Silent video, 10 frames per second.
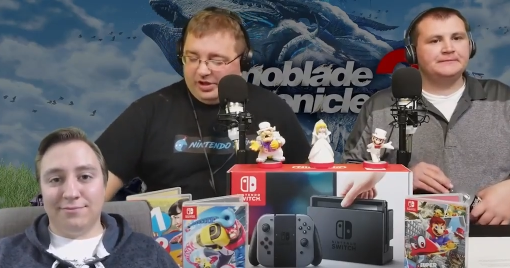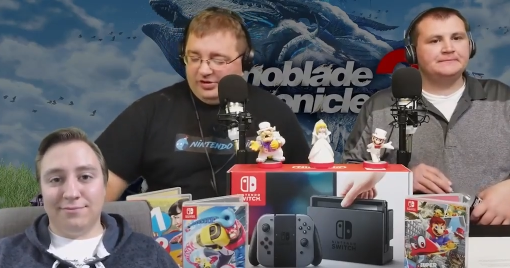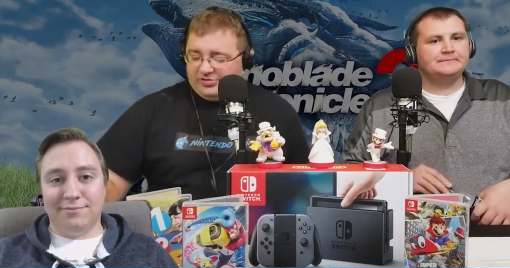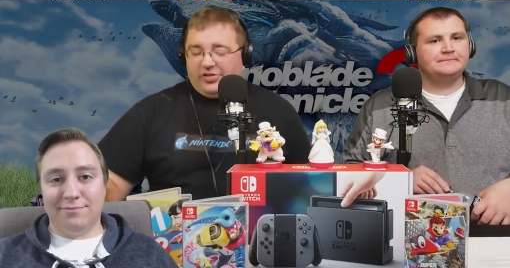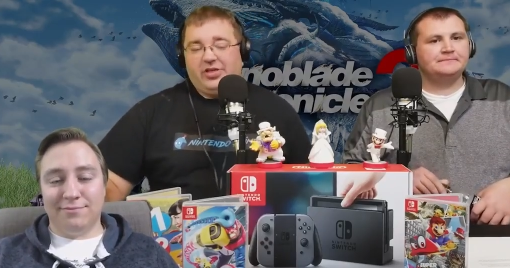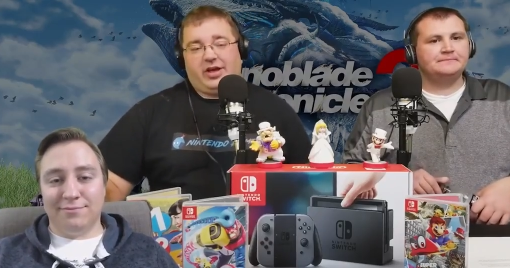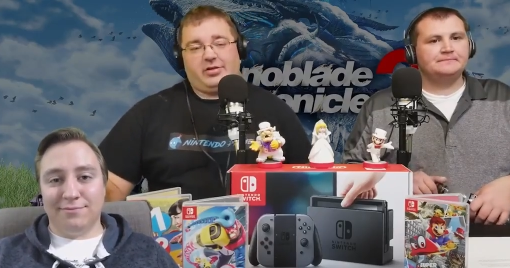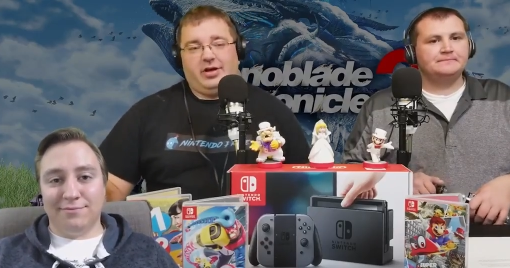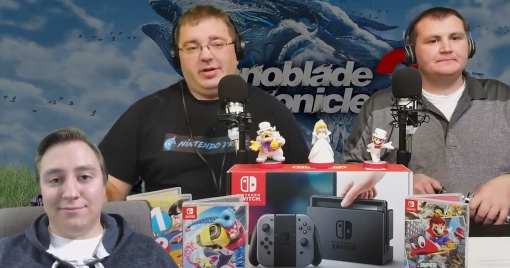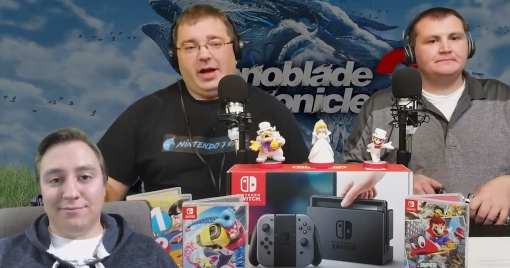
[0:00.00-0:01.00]
Speaker 1: Here's the
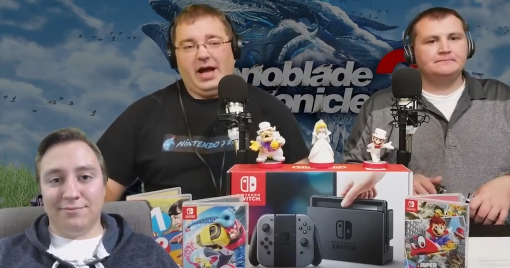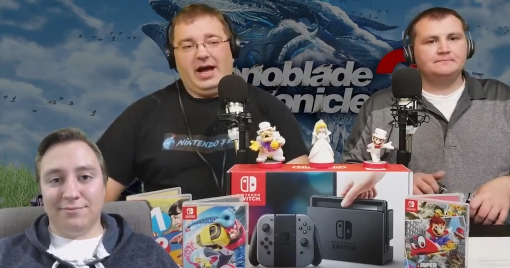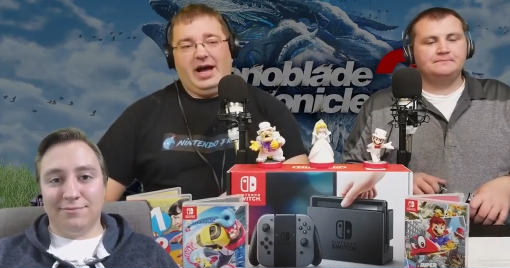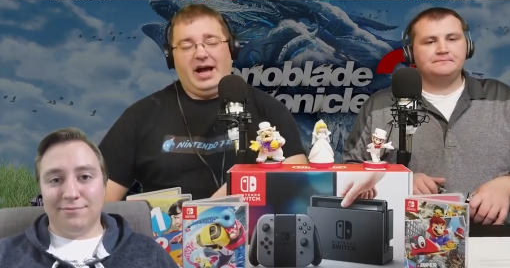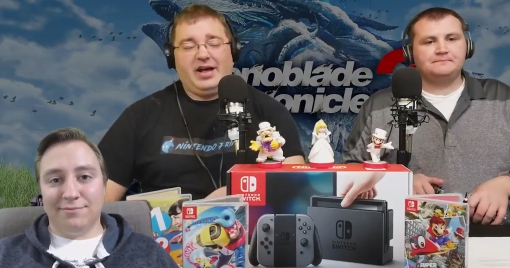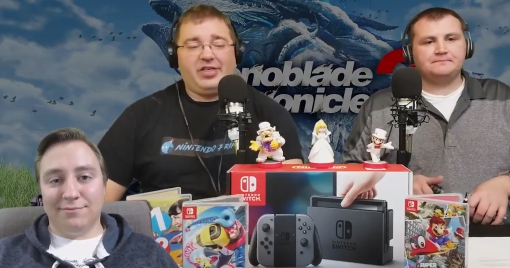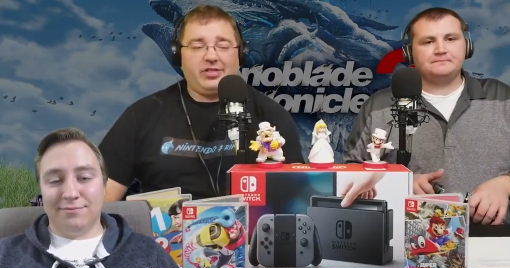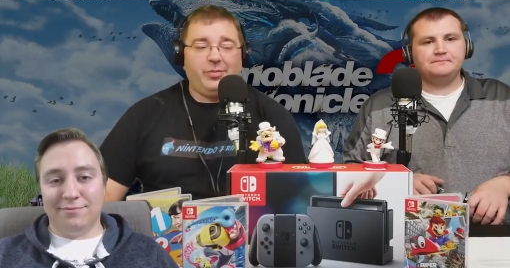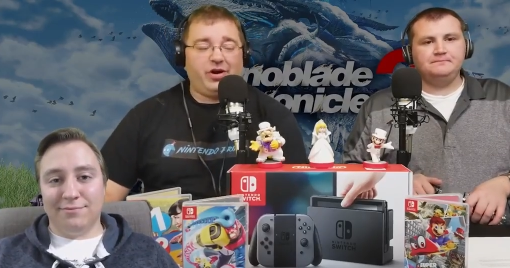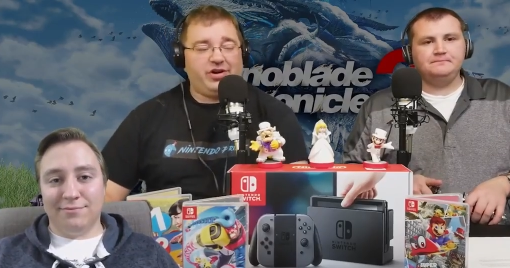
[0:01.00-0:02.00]
thing. I
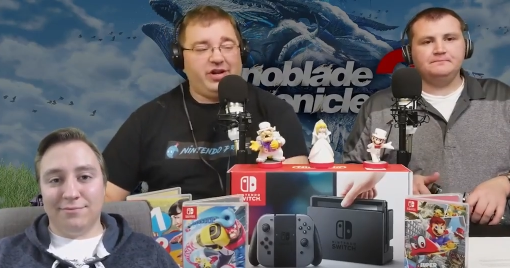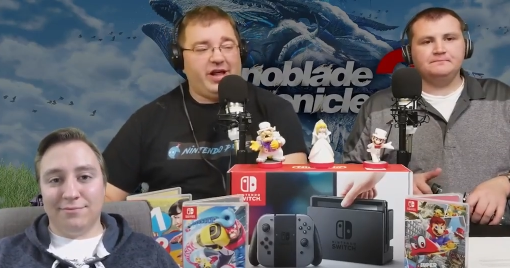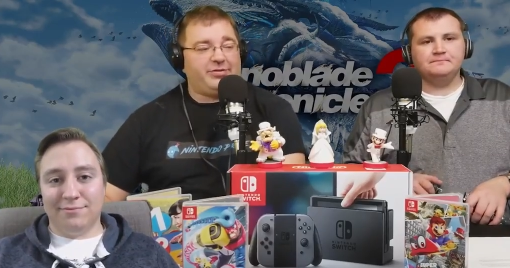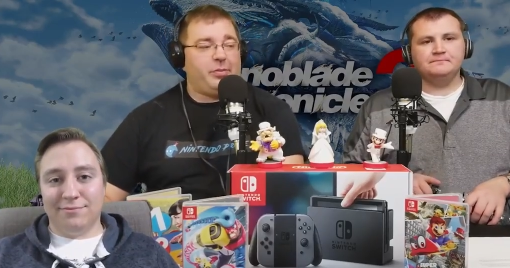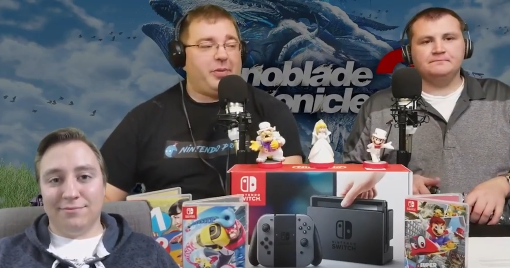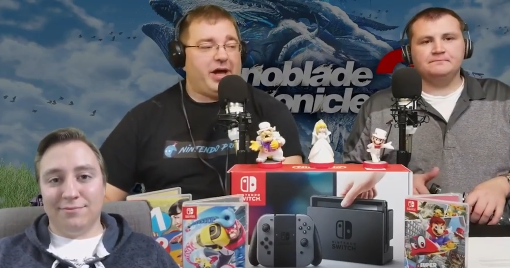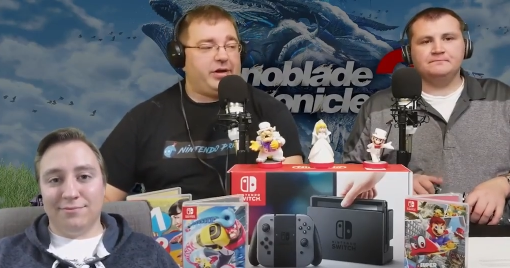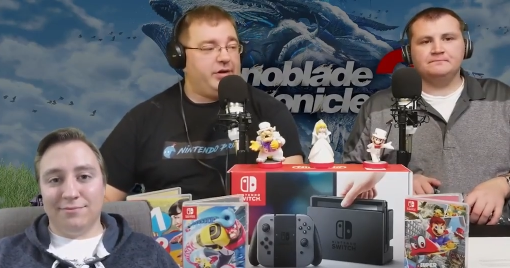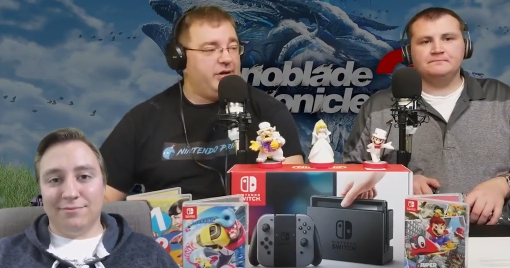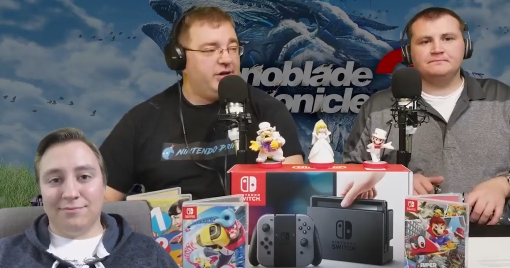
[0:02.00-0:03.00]
think the marketing has been
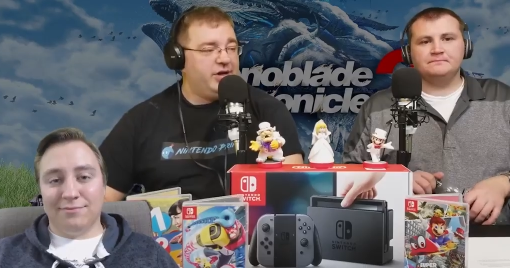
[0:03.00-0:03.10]
bad.